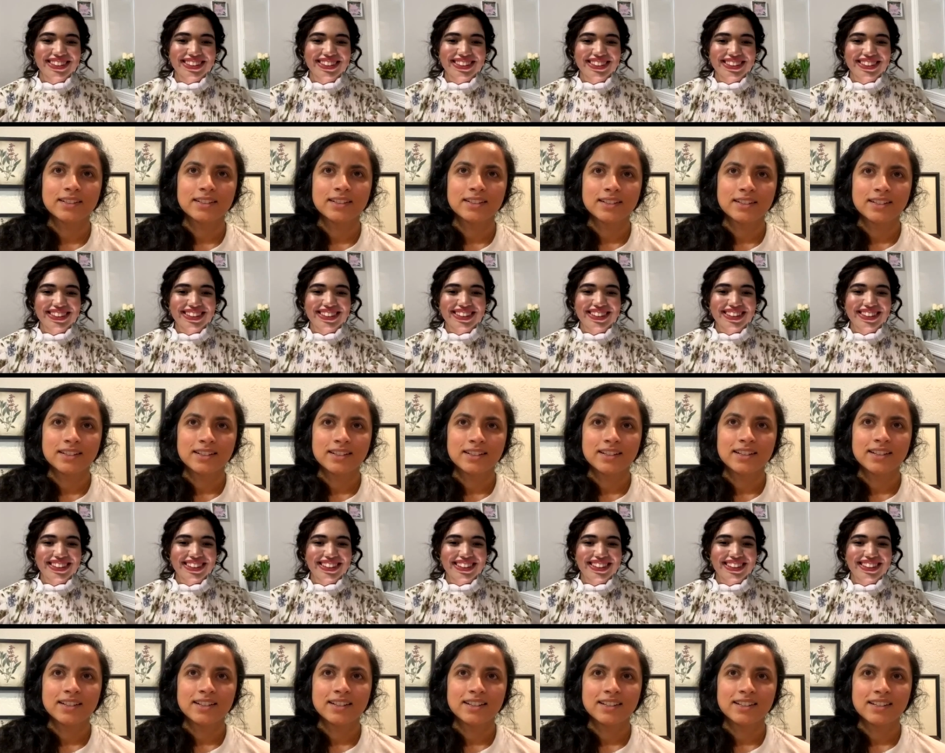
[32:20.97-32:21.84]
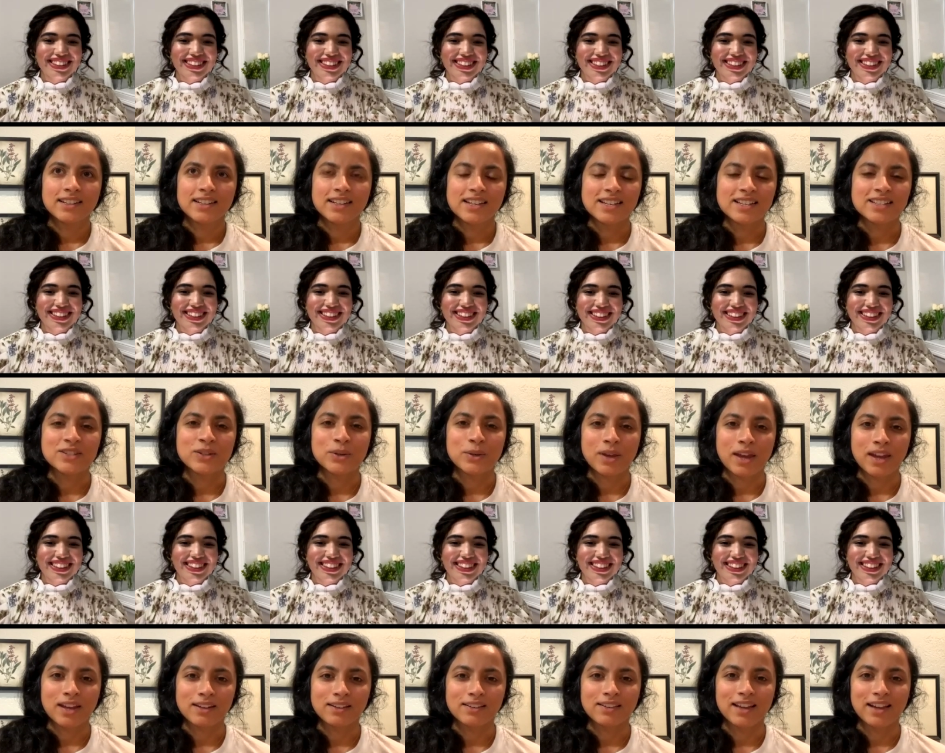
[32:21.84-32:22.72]
Speaker 1: it's okay, okay
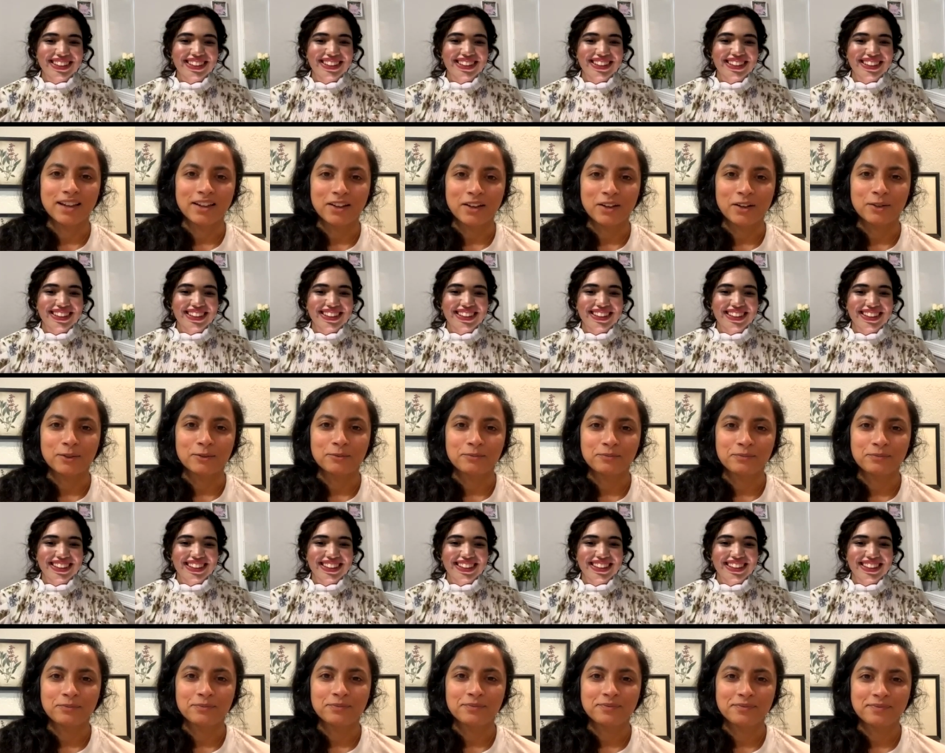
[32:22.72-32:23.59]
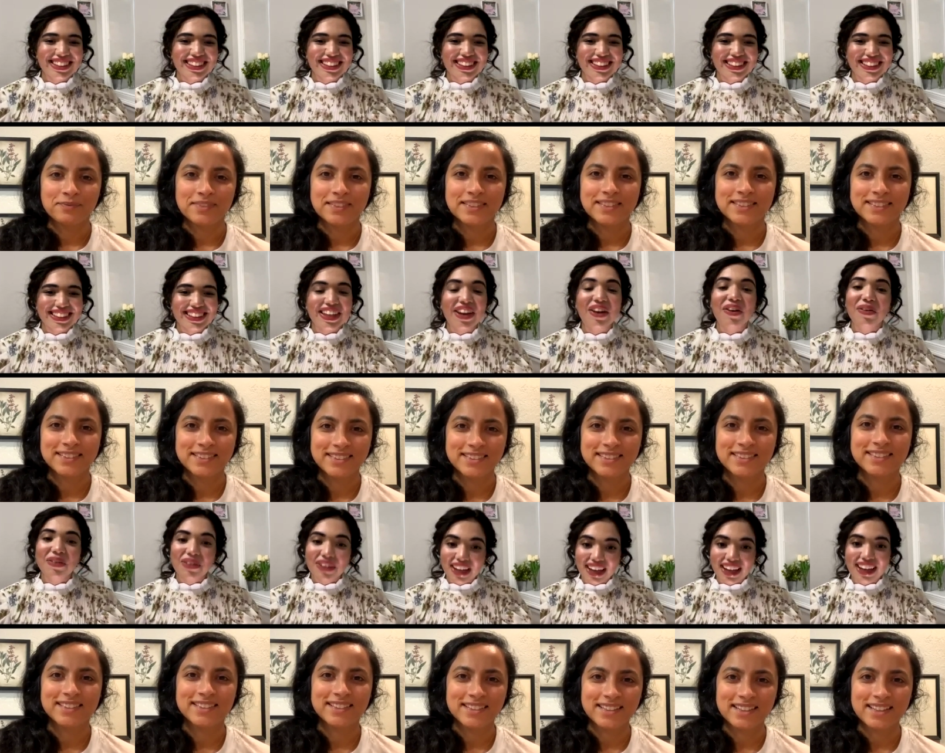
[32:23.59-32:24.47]
to let go
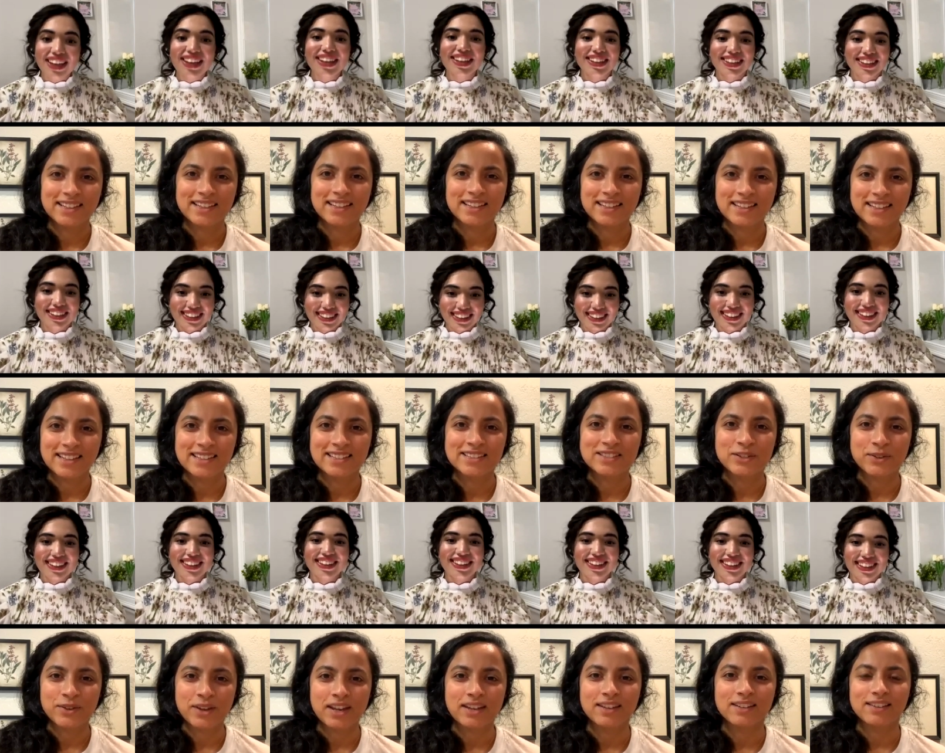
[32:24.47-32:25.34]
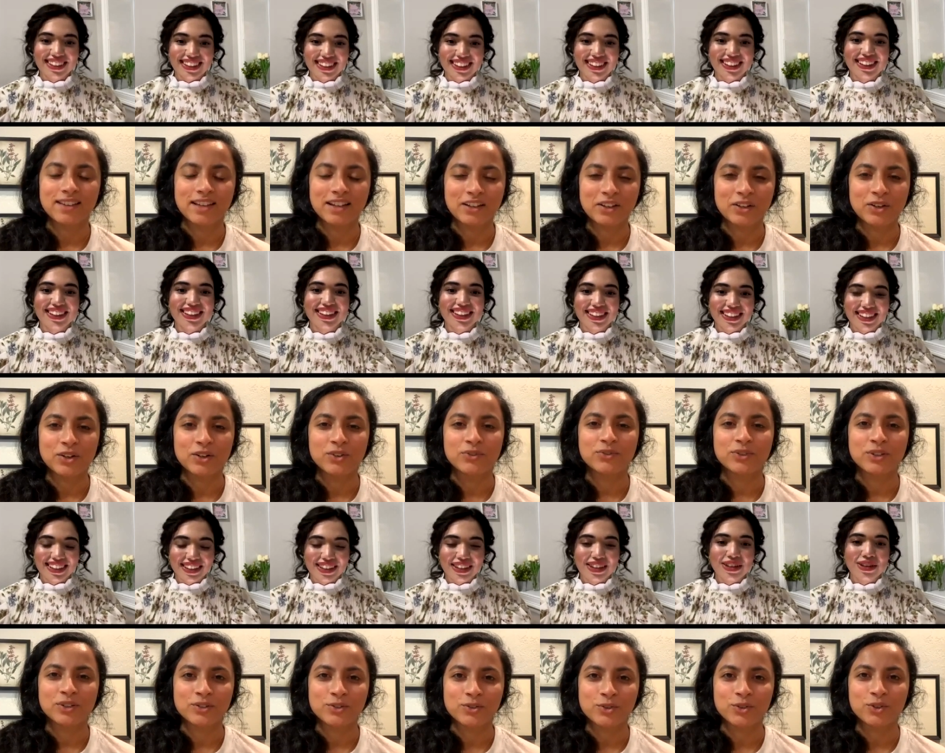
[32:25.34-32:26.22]
okay it's okay to let go of
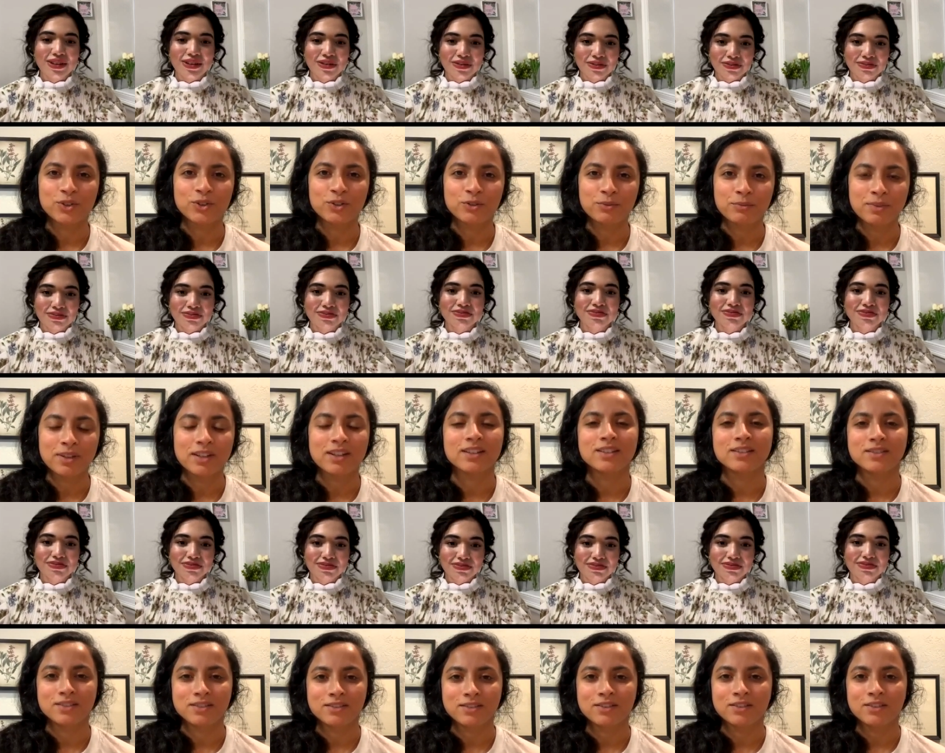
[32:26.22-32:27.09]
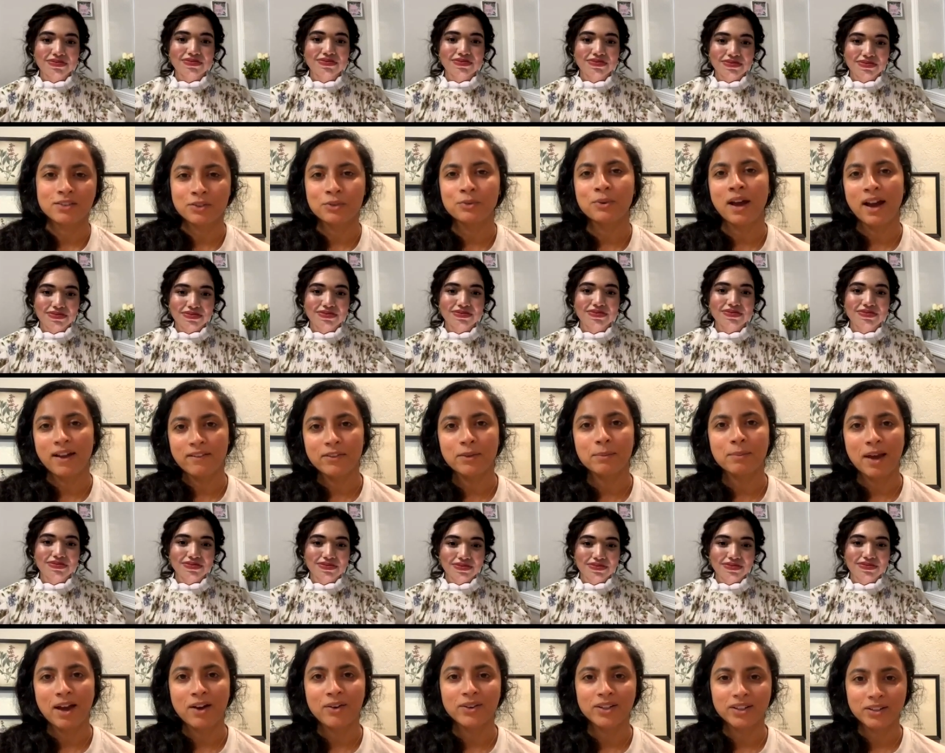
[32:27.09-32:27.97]
control because you have the
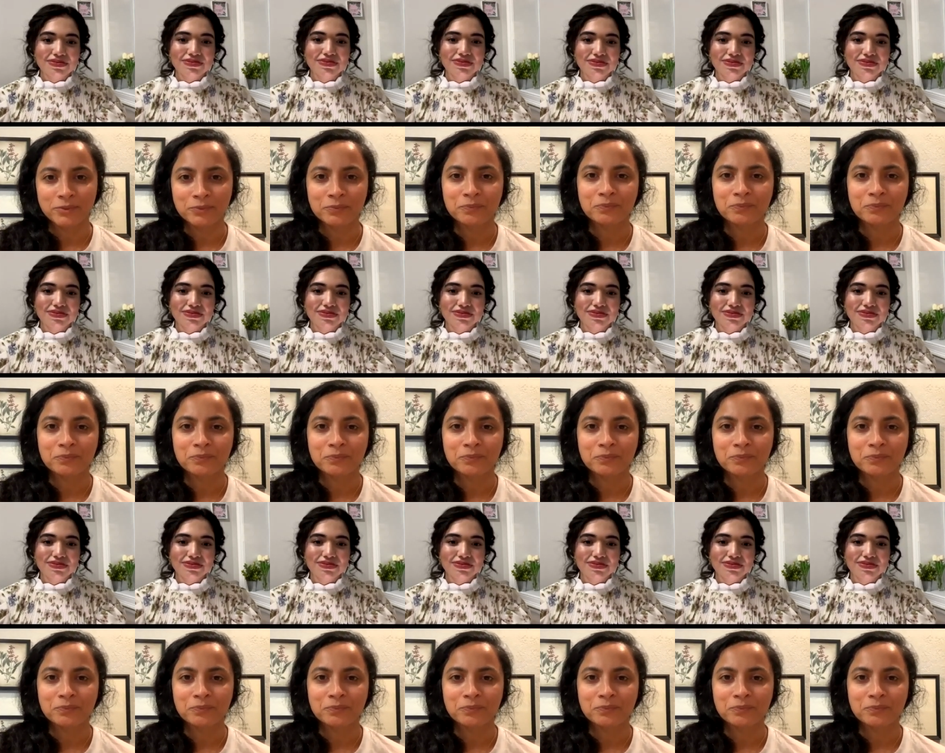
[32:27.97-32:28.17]
power